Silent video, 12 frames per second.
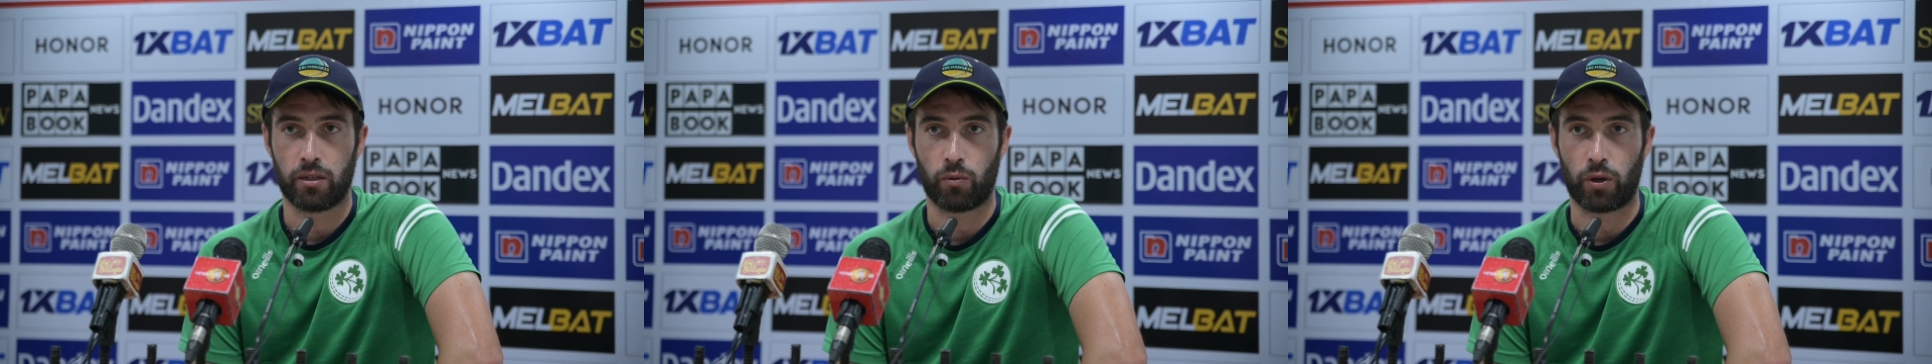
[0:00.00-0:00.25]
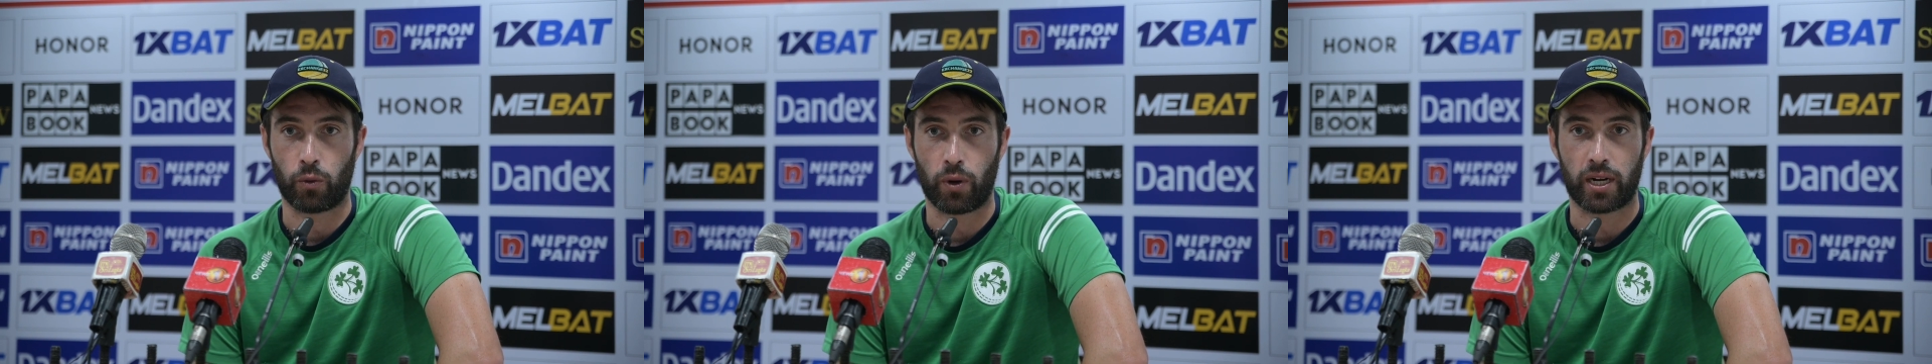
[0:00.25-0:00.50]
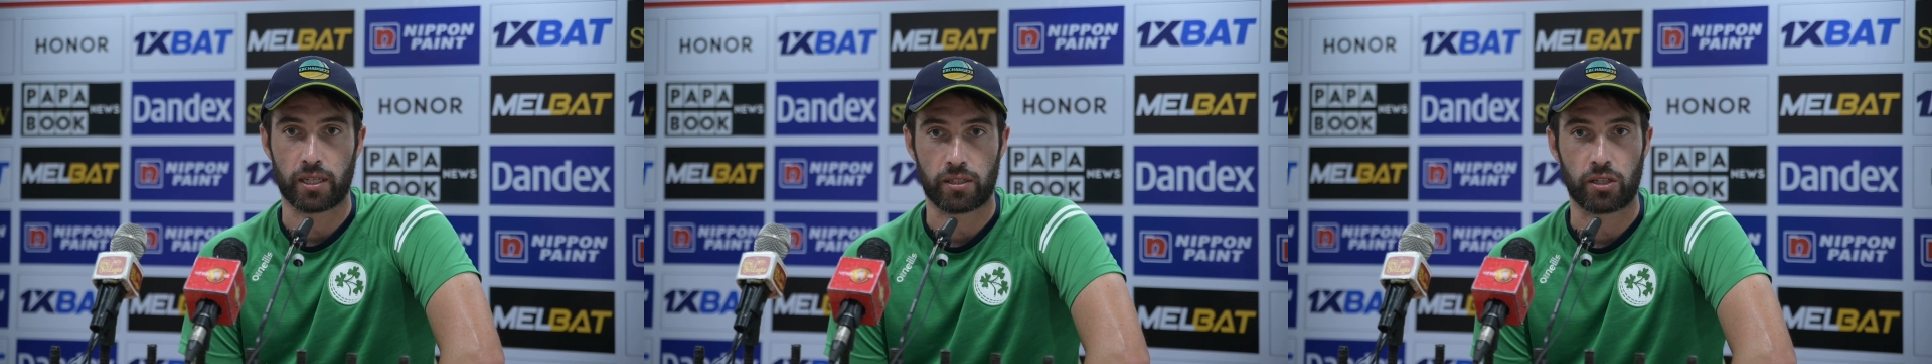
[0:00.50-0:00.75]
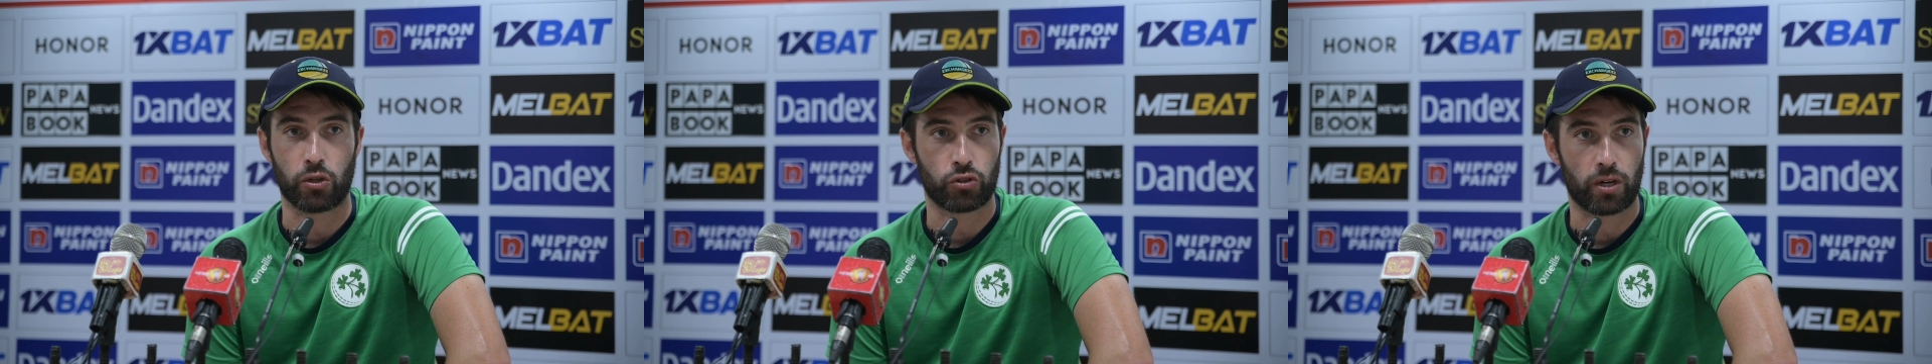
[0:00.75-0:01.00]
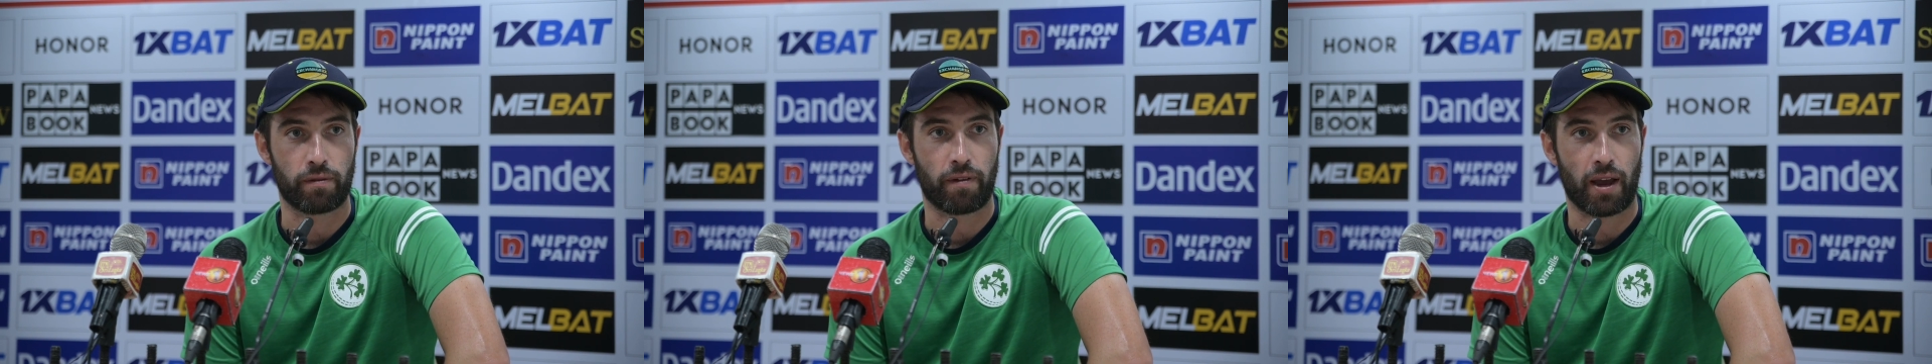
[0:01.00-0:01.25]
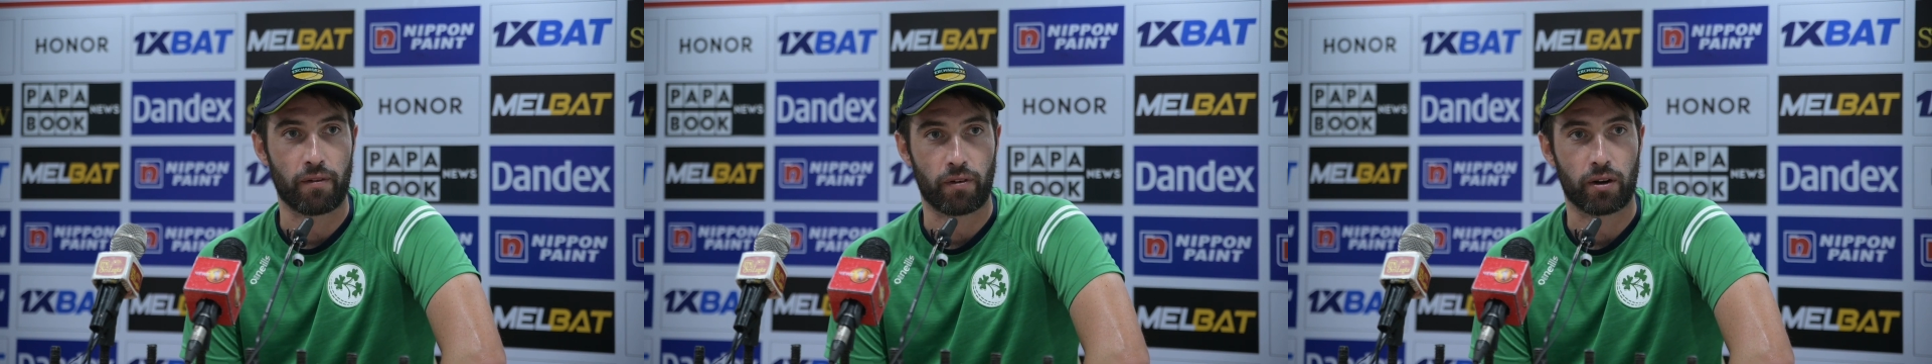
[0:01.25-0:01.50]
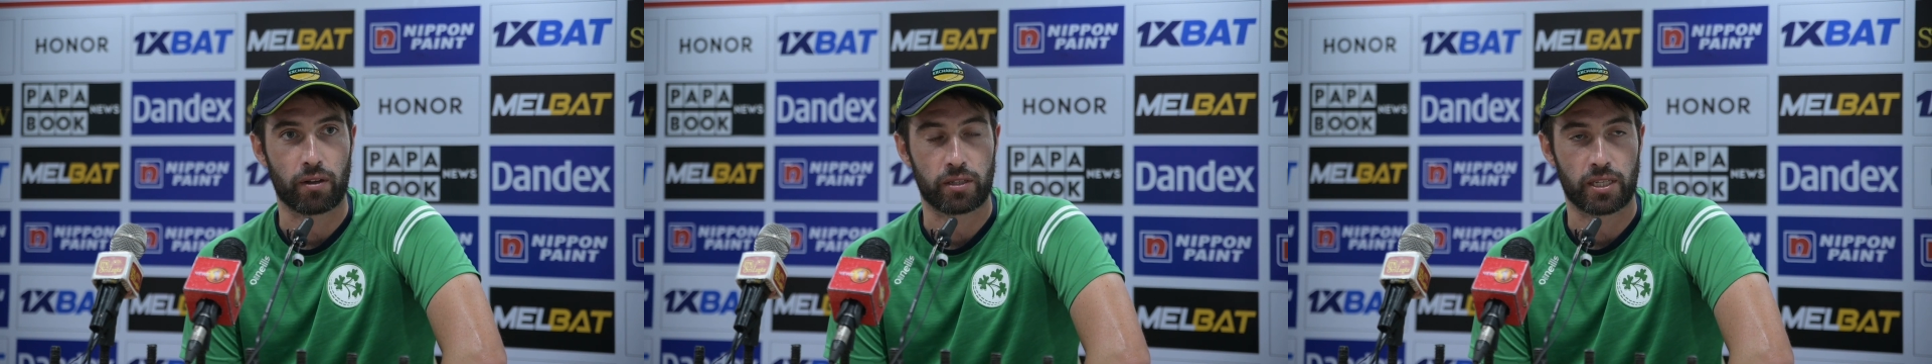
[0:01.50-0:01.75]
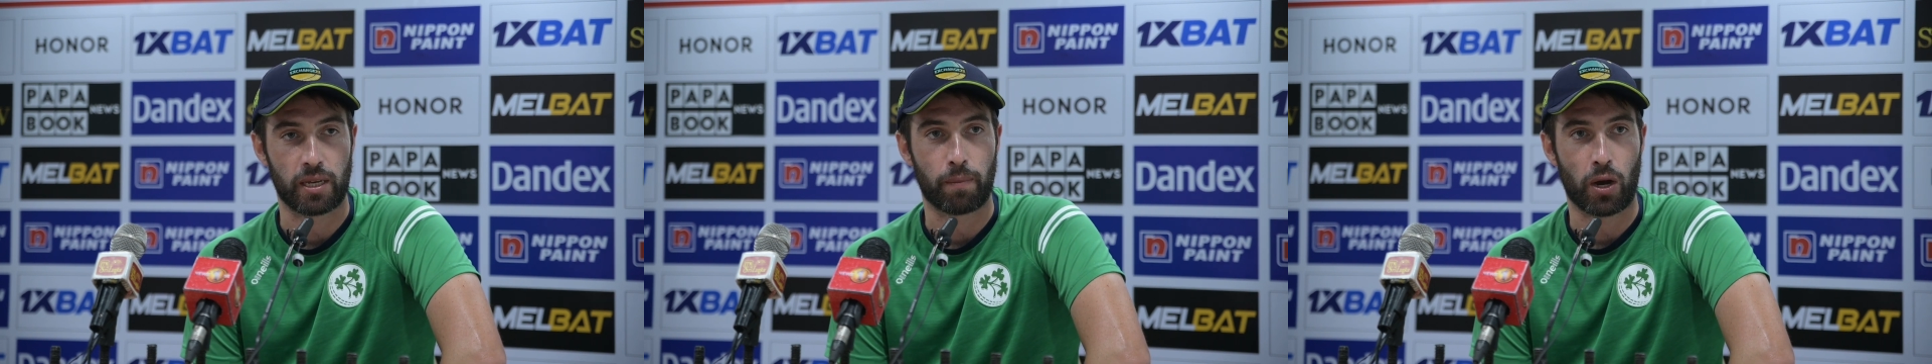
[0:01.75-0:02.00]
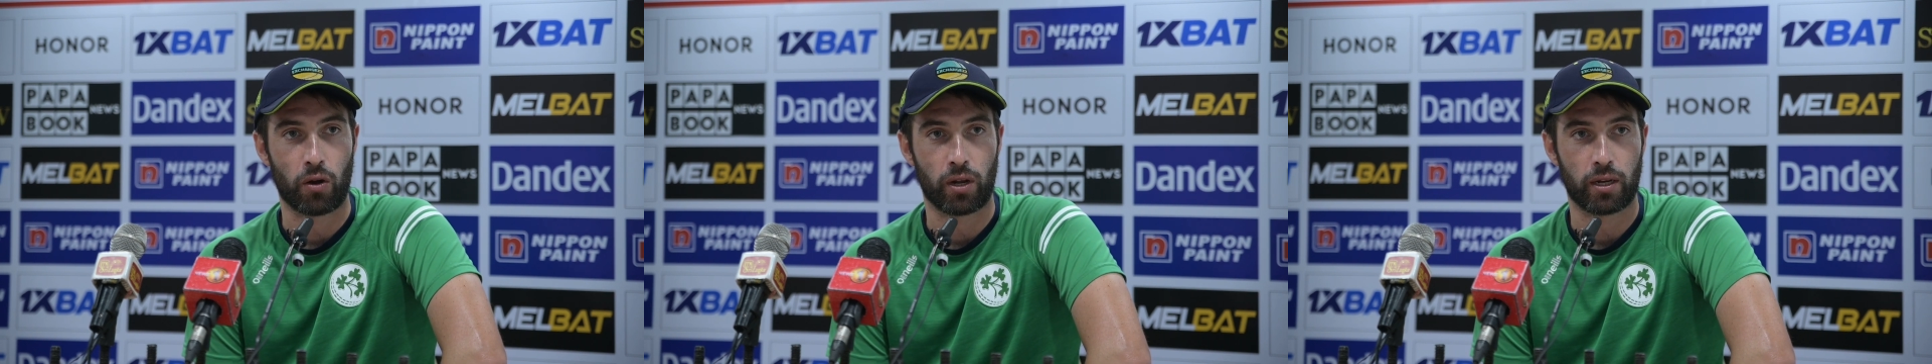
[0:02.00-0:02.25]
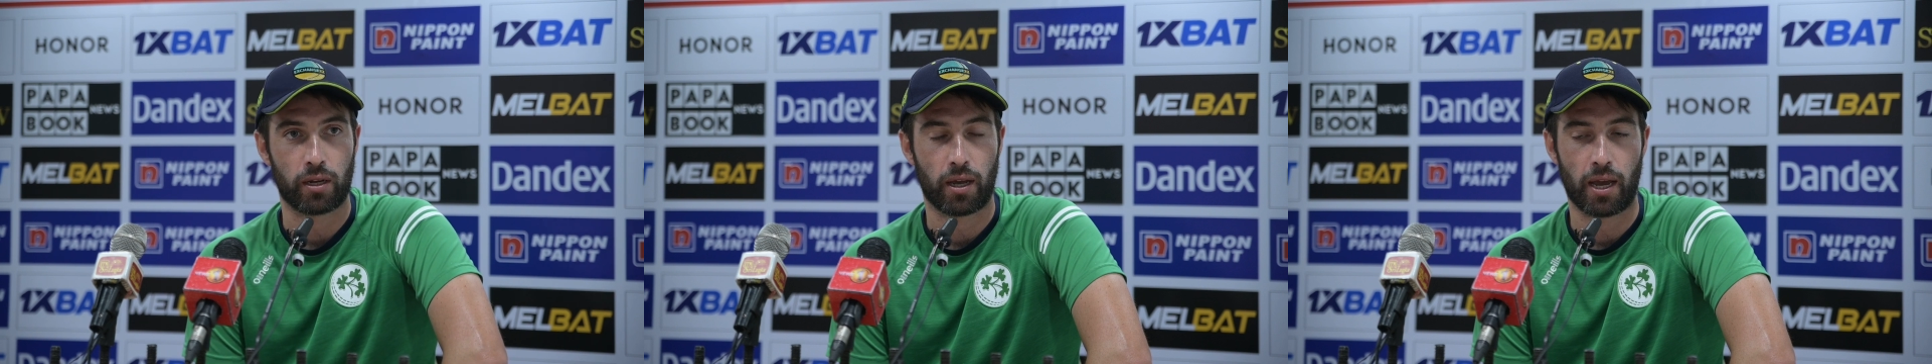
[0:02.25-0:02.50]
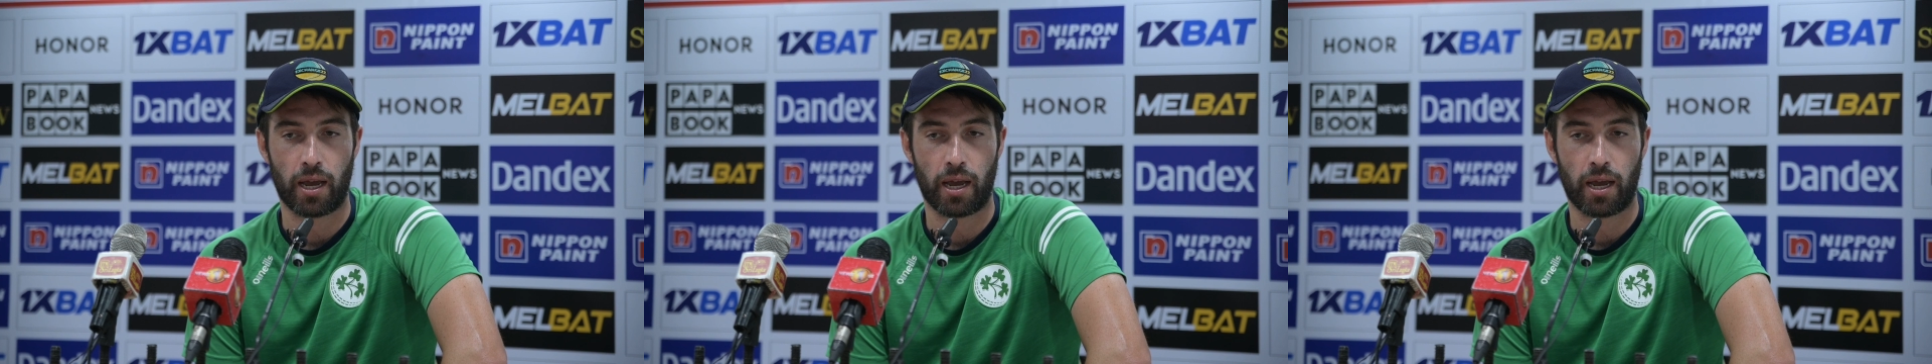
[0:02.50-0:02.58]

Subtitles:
where the wickets usually favour seam bowling.